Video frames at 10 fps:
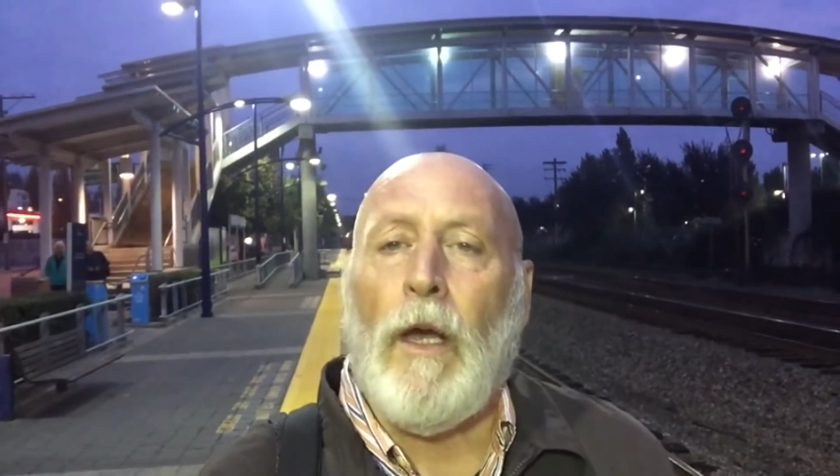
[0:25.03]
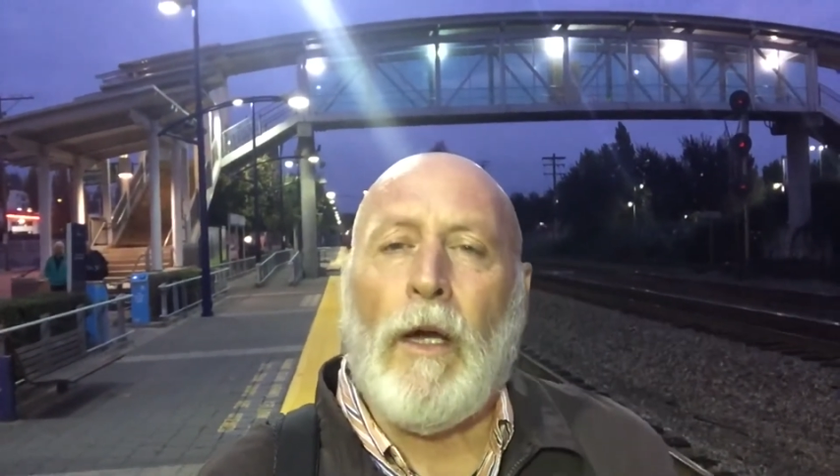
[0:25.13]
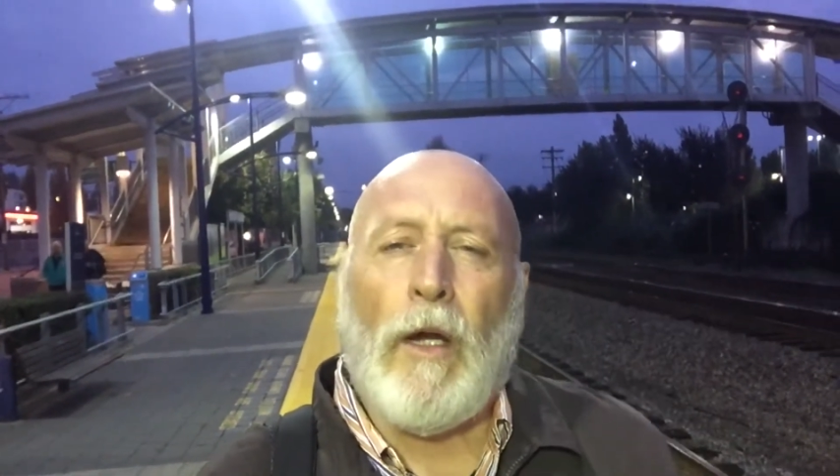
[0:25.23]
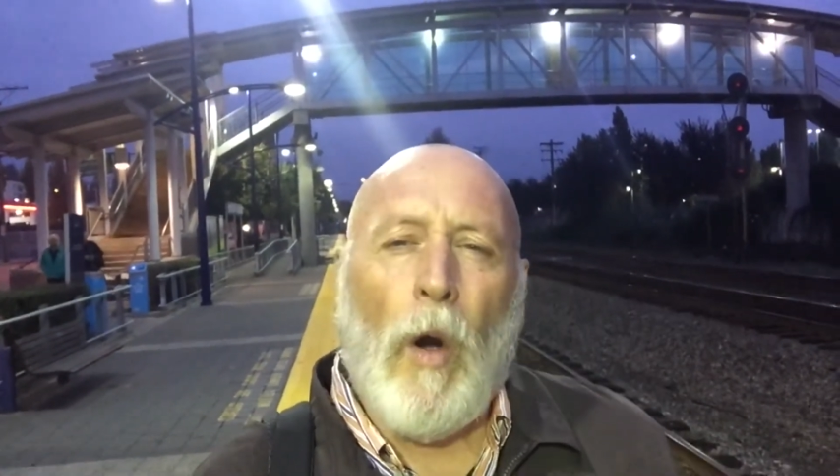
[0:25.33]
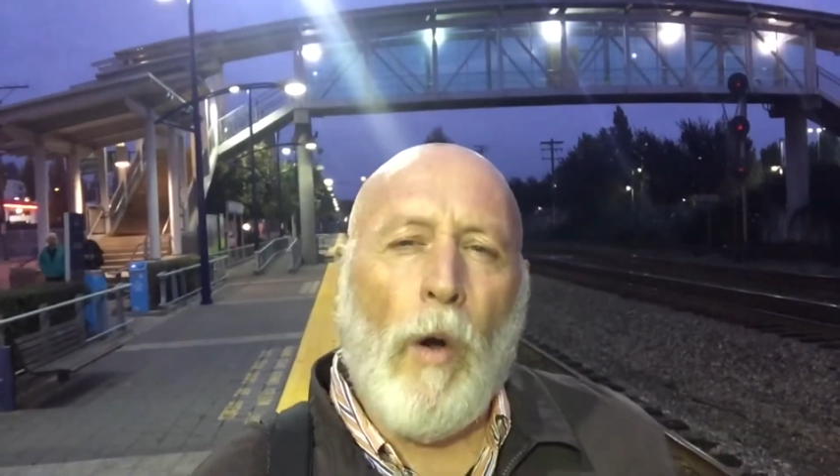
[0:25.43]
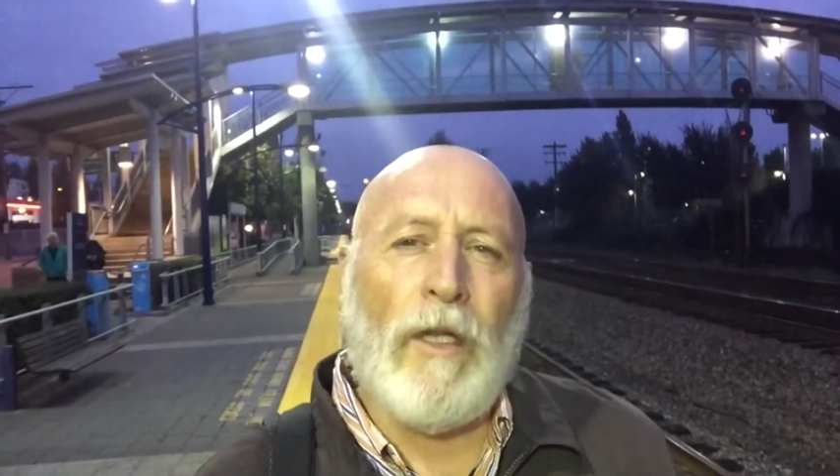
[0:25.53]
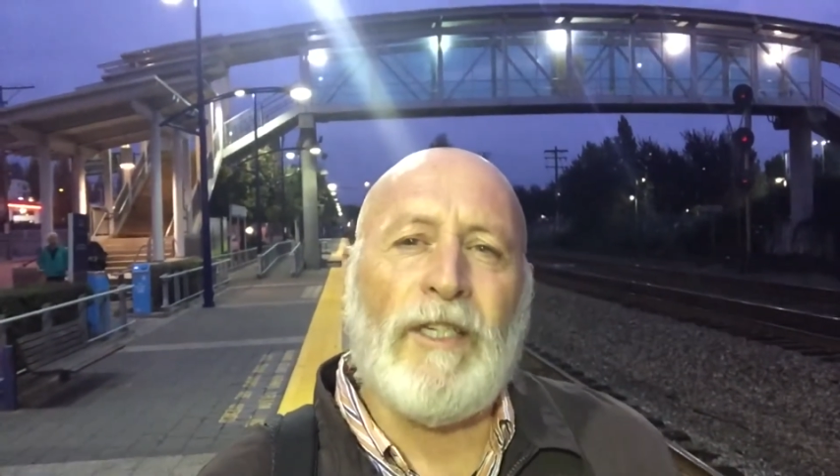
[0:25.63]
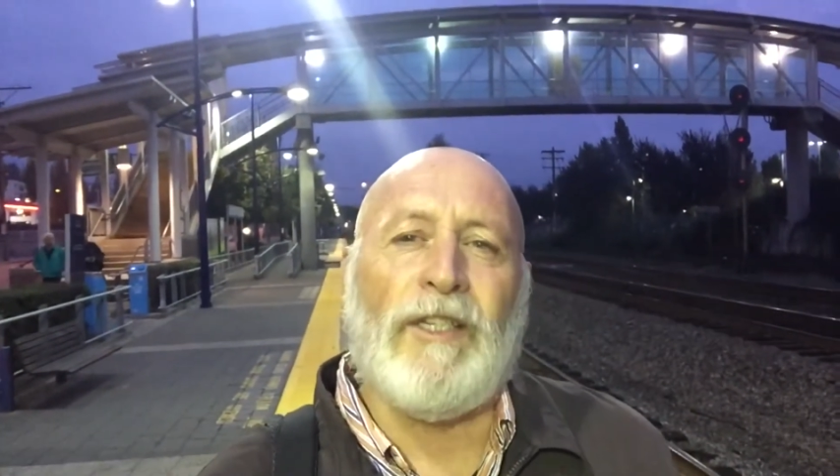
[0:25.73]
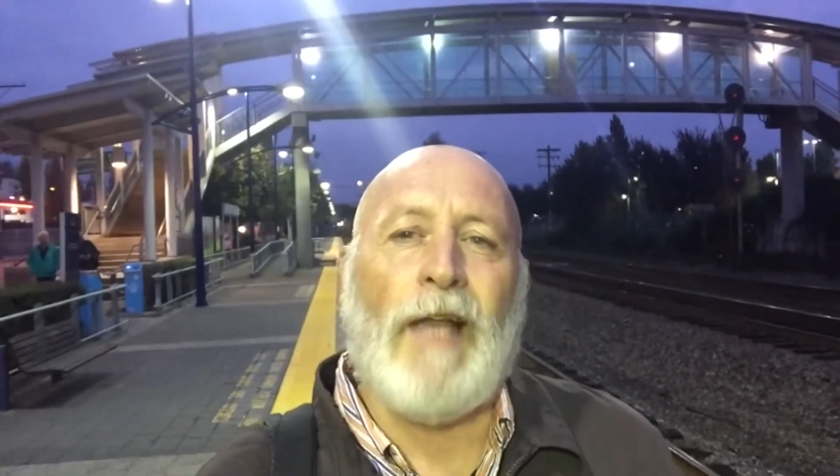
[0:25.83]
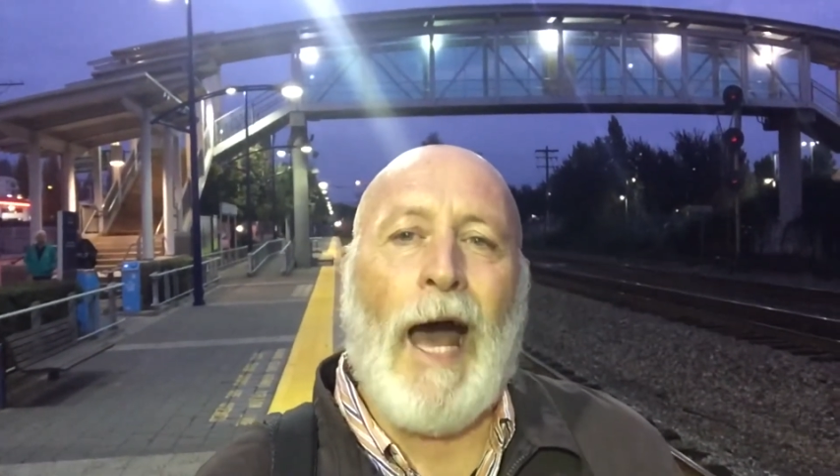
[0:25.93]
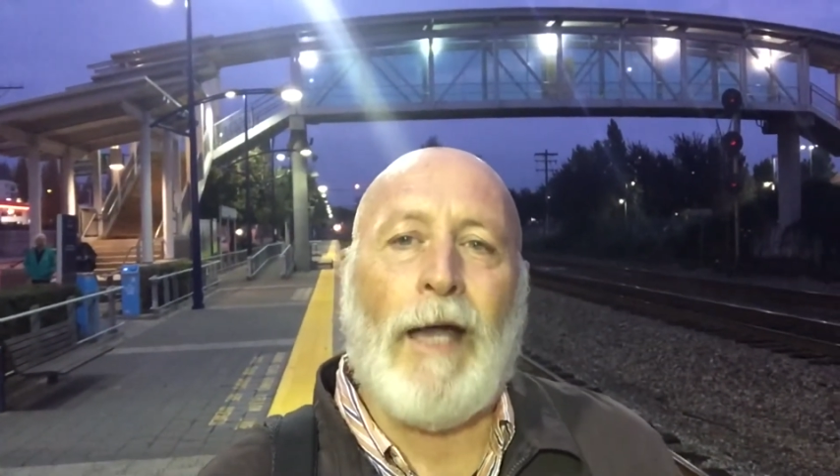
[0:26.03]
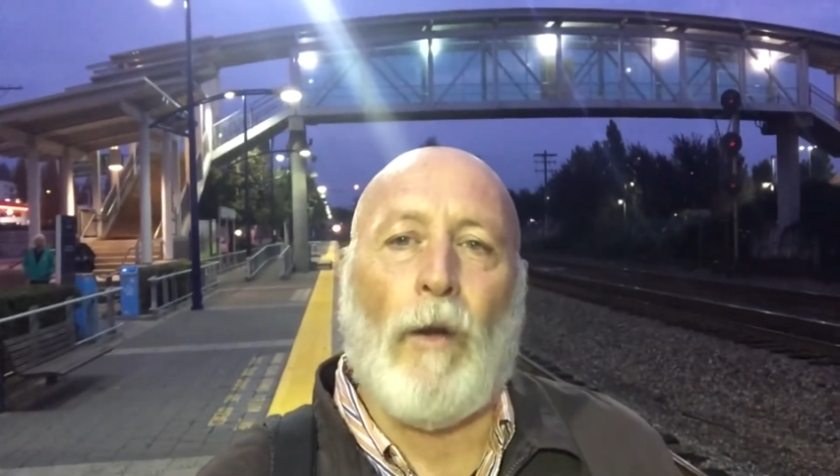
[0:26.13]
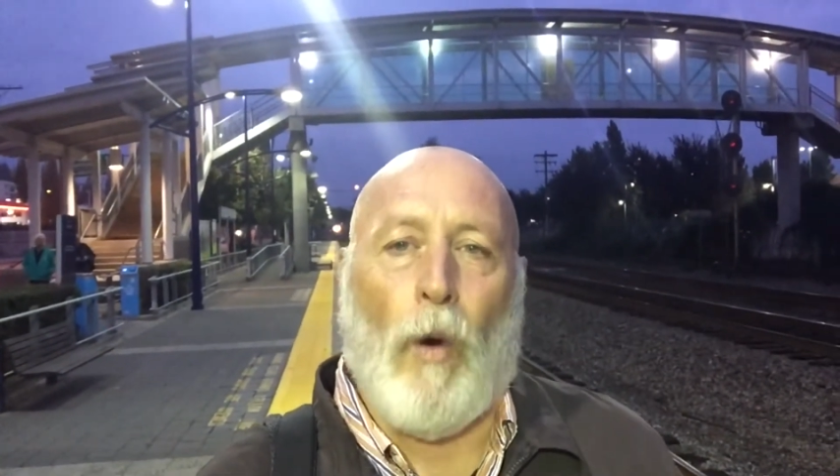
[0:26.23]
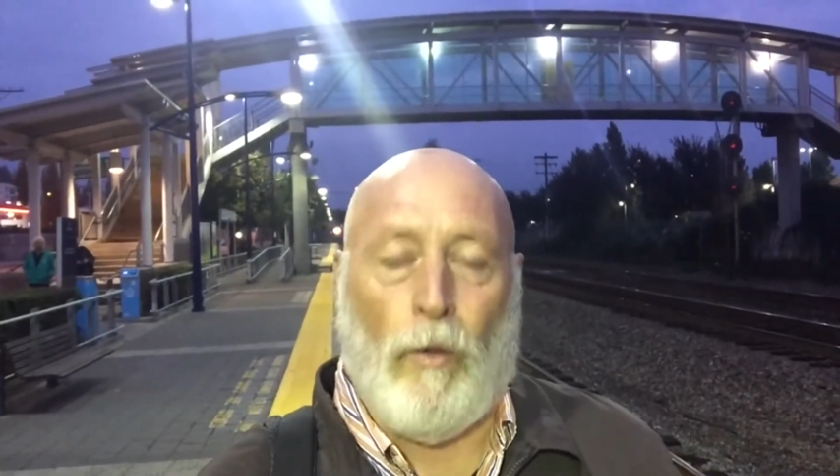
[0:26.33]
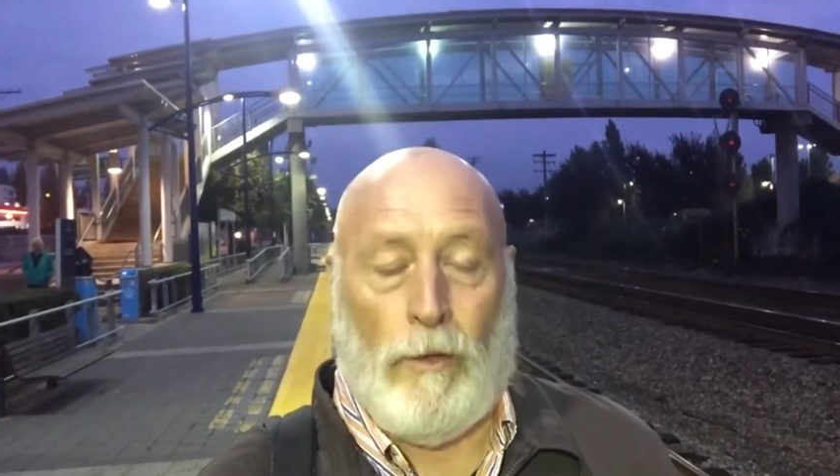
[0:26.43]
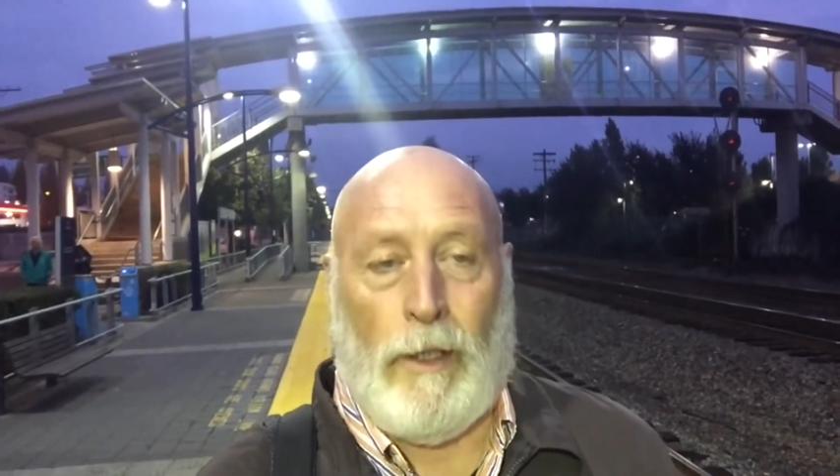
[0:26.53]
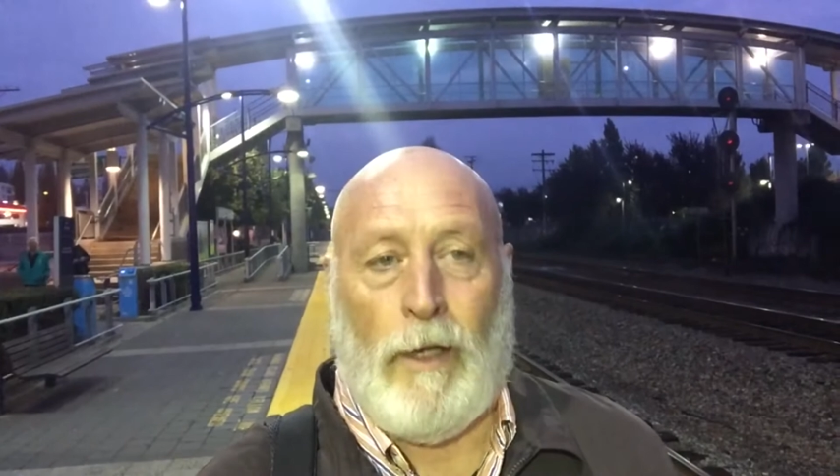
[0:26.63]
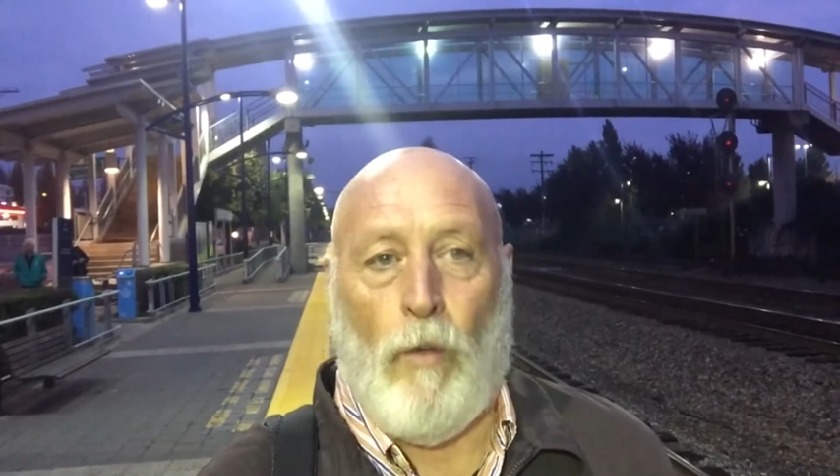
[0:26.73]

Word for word: Goal is not only